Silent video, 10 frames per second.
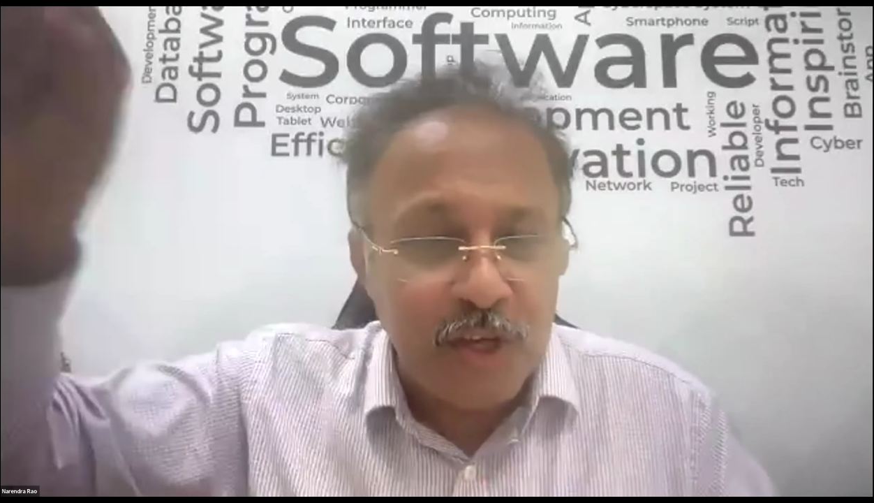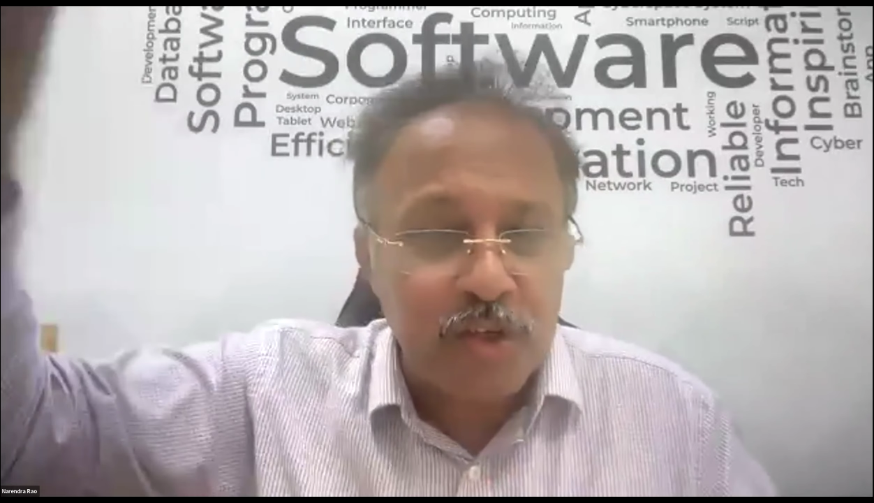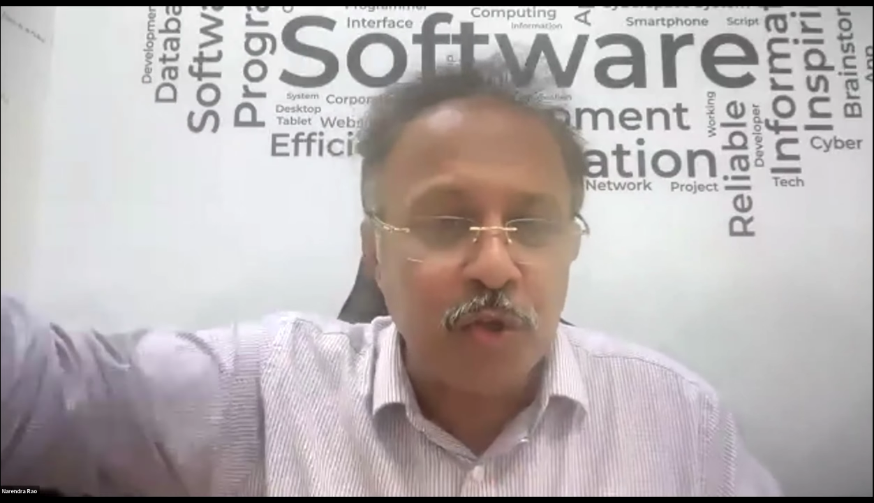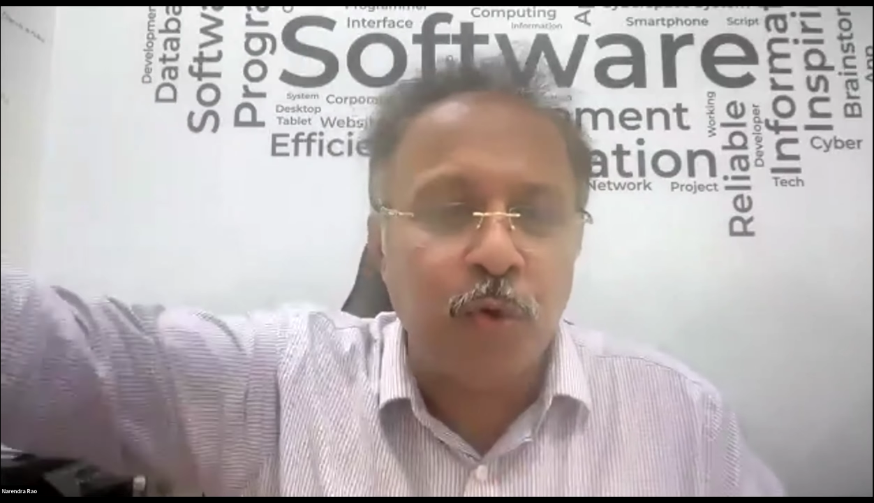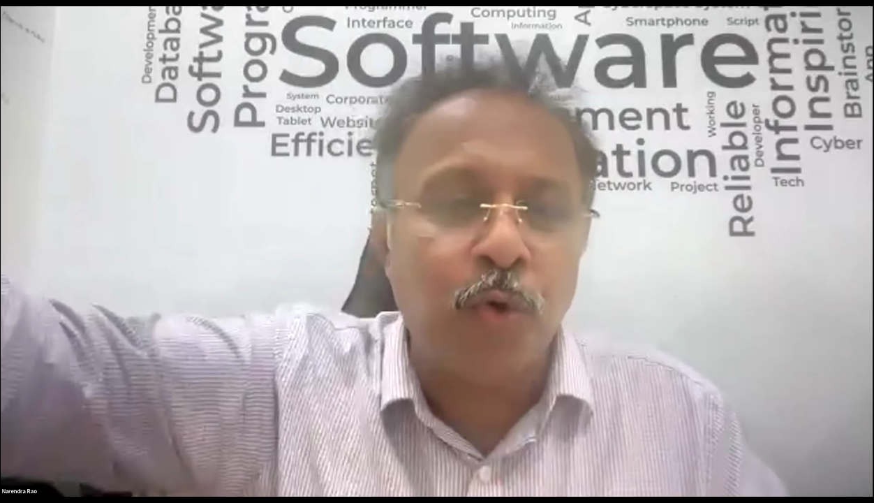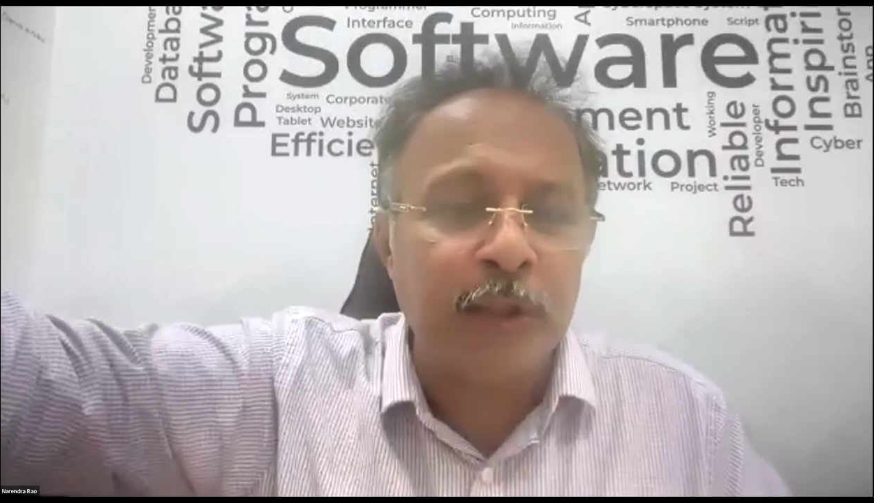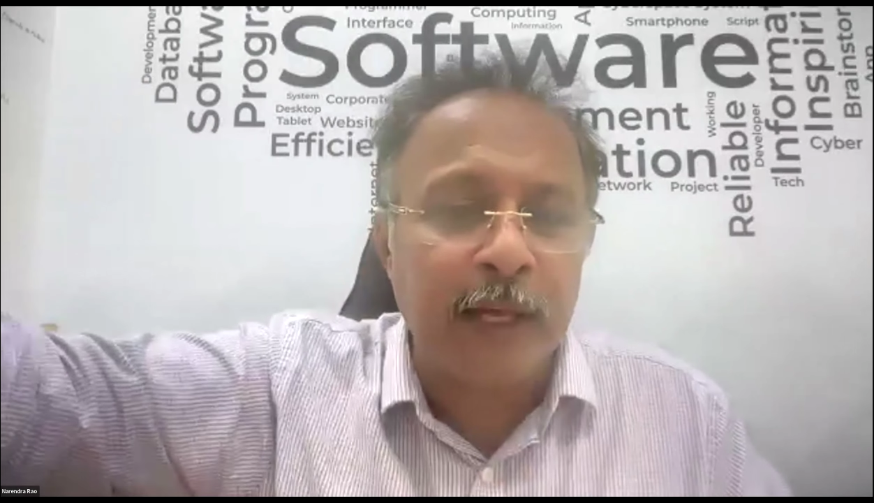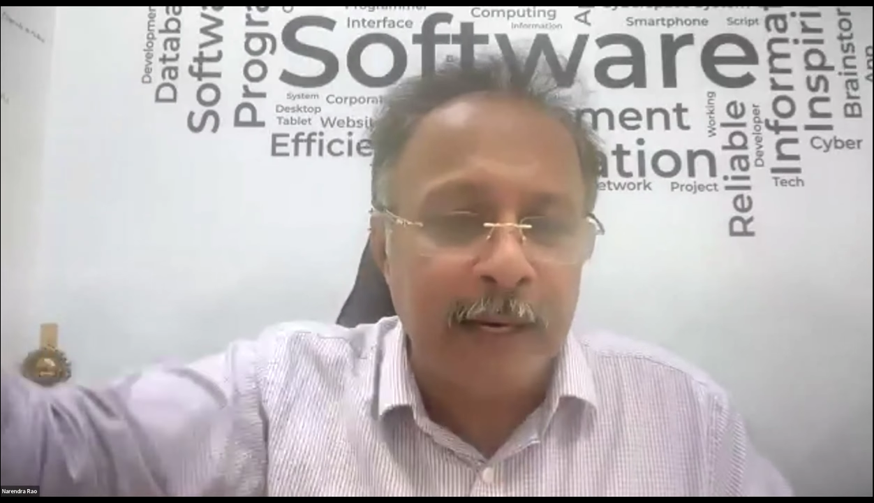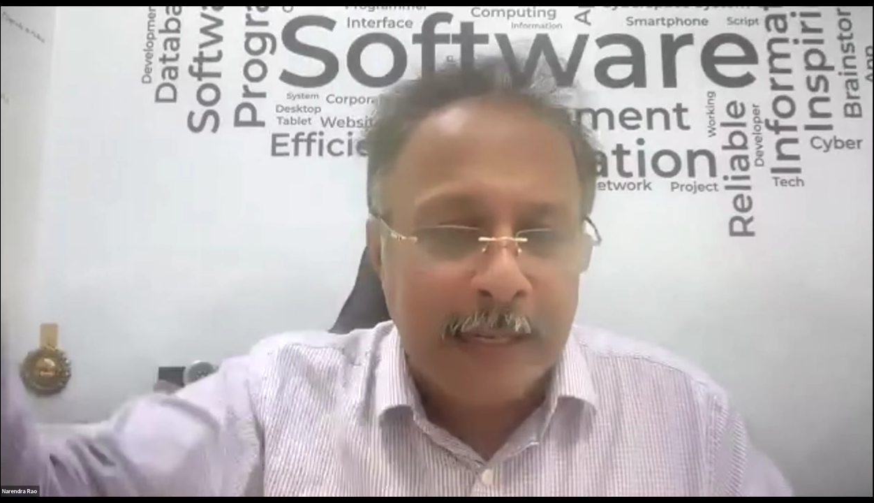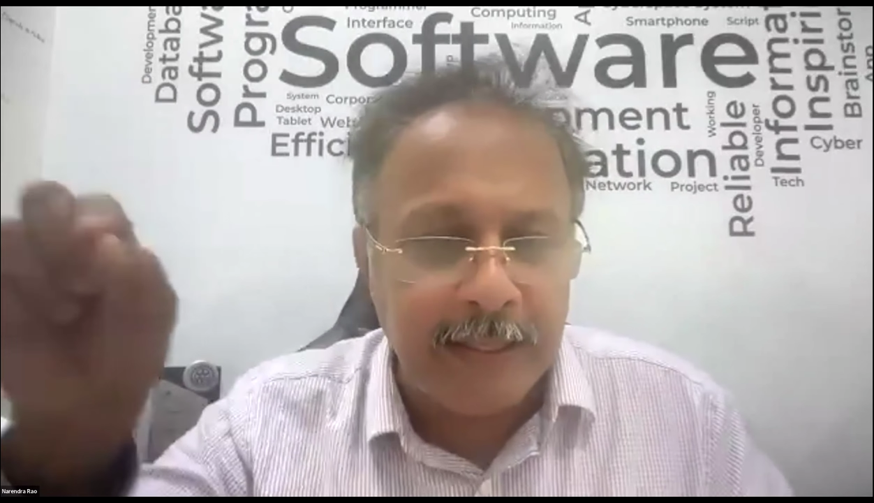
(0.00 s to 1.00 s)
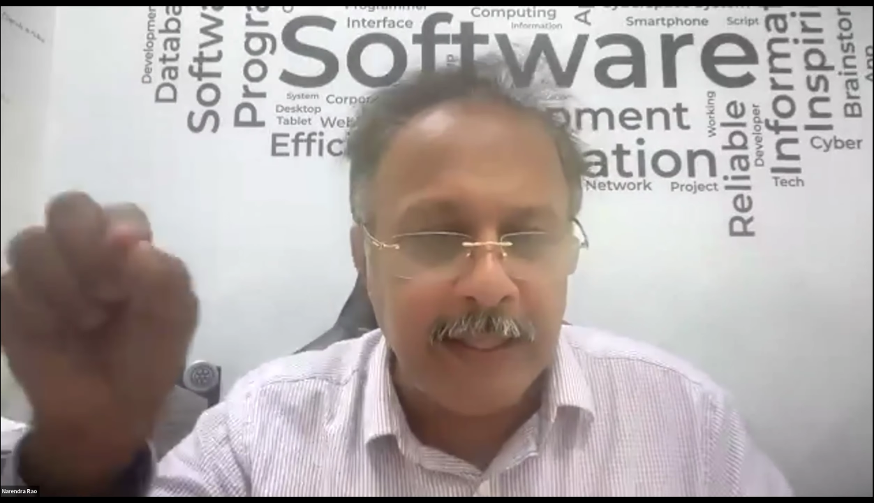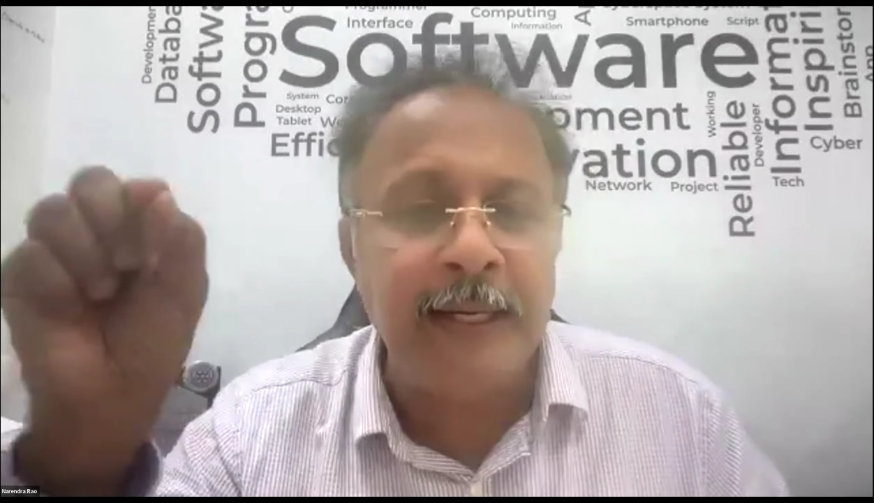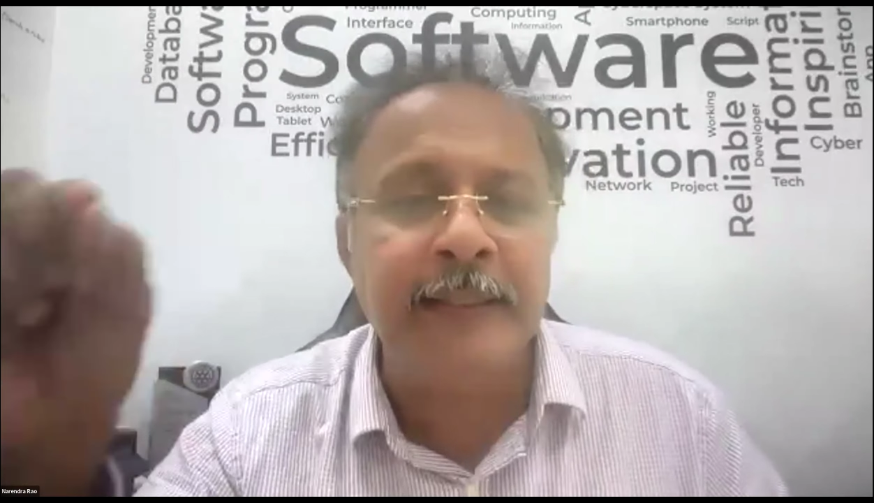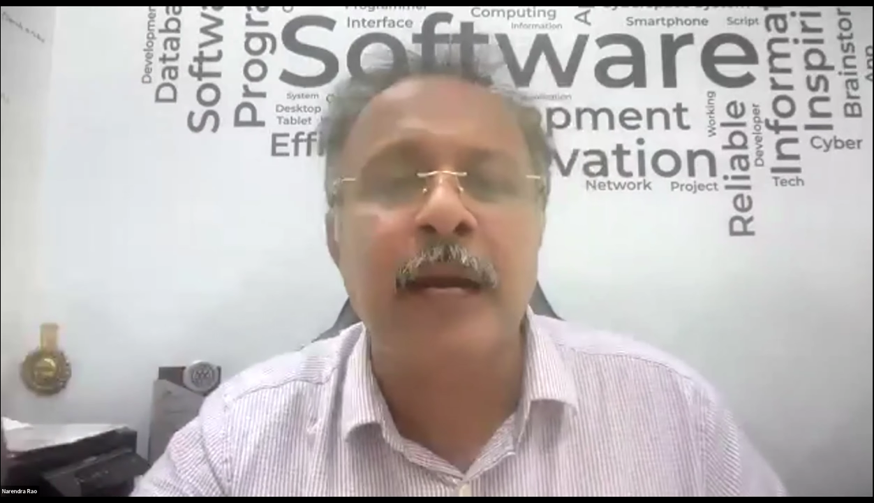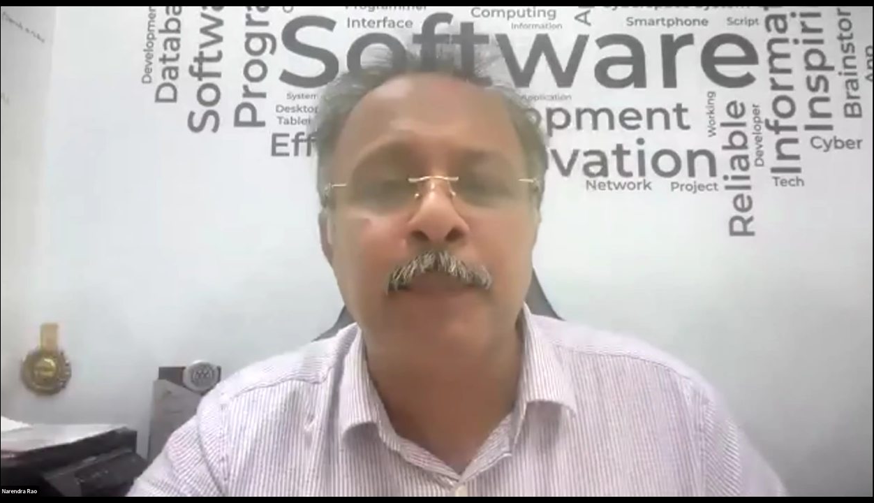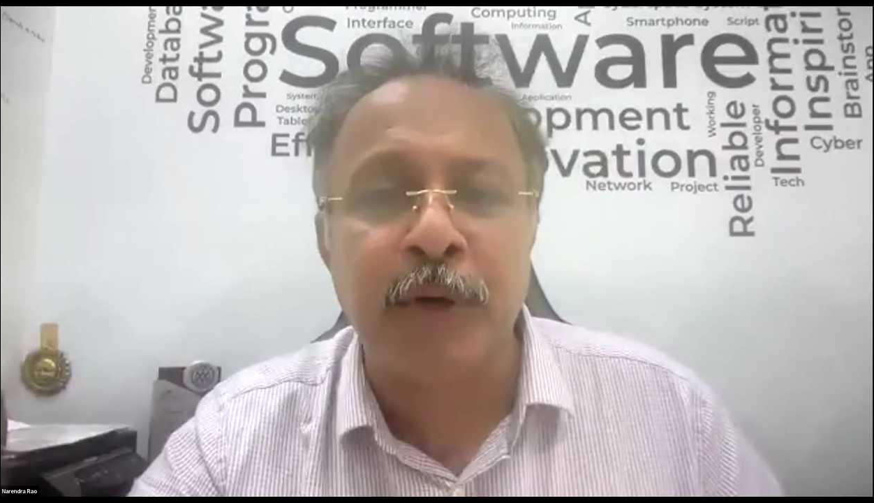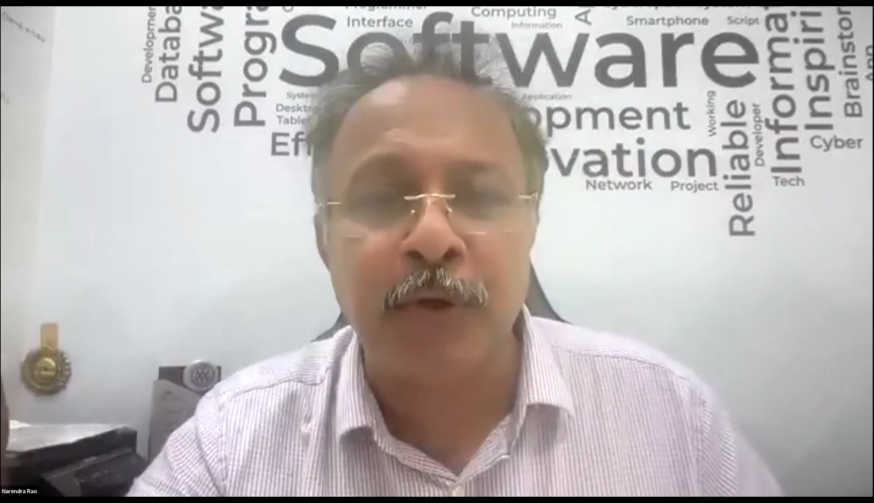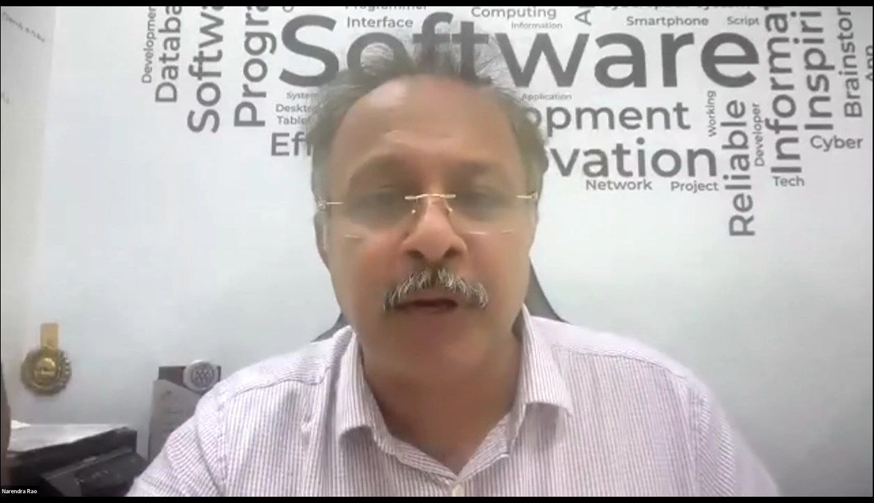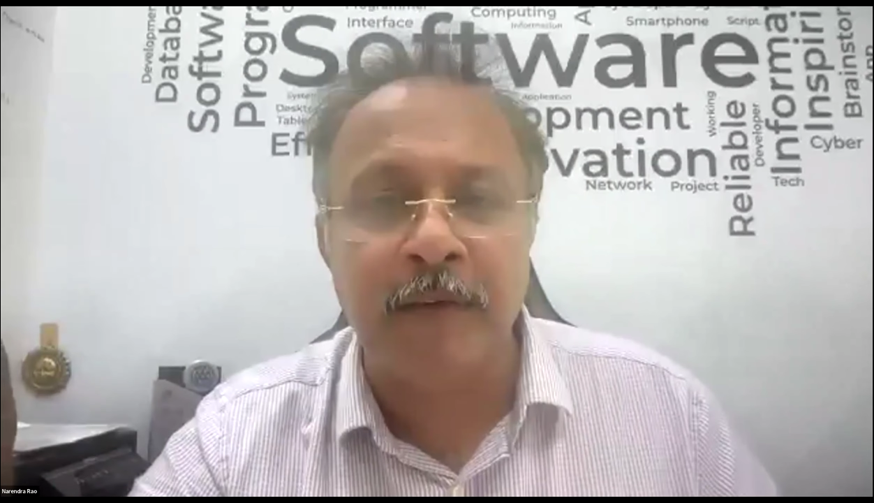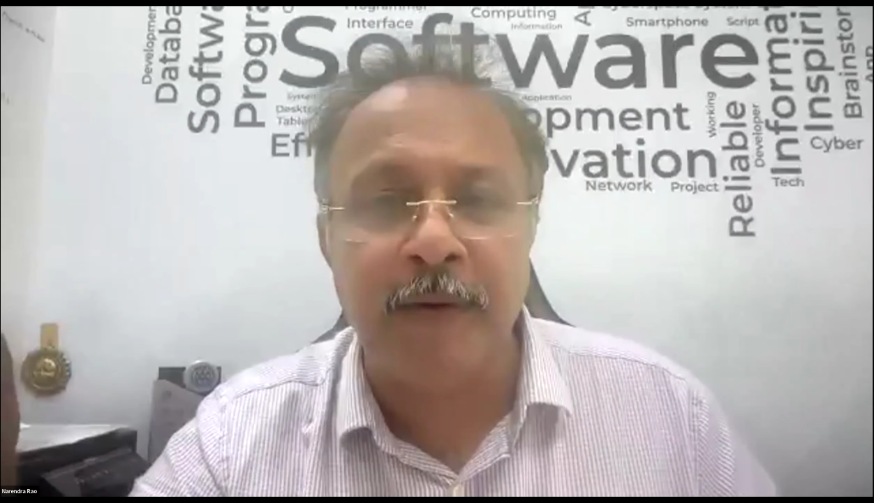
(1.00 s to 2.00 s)
just go there and delete that
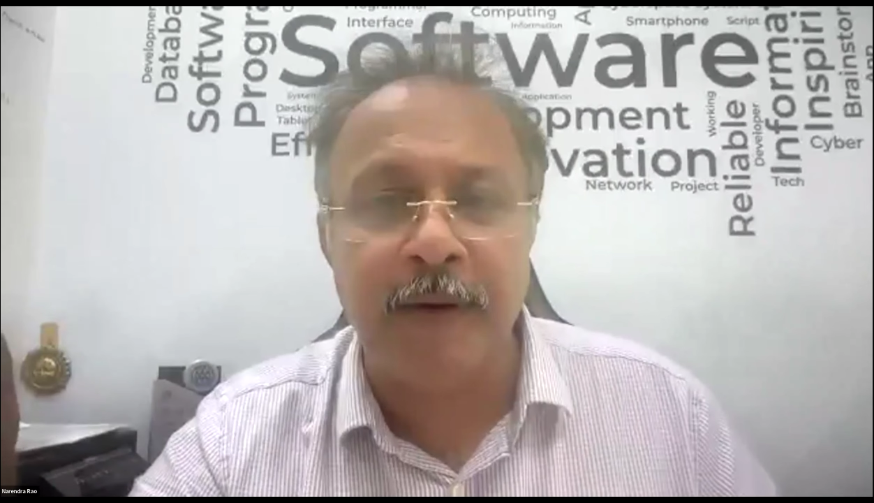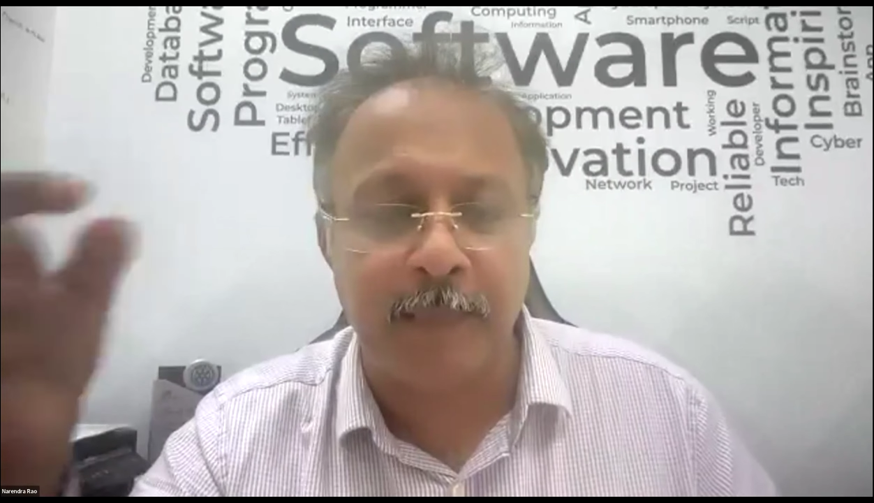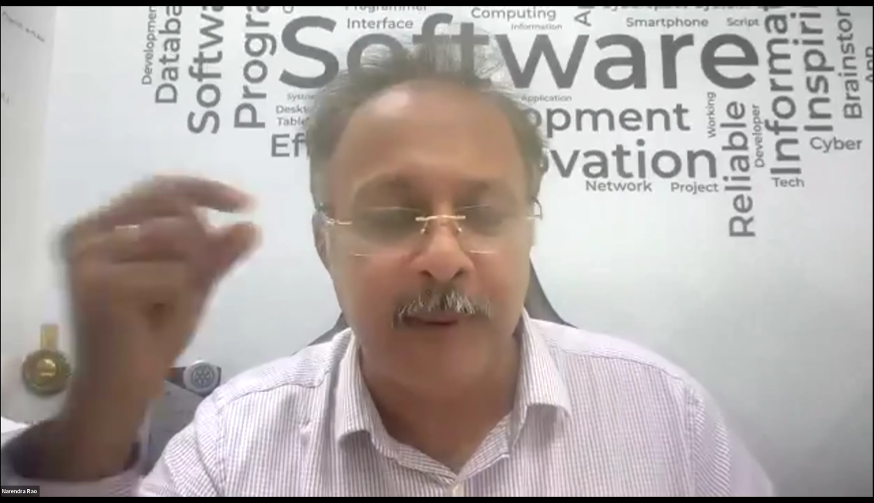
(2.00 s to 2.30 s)
particular event.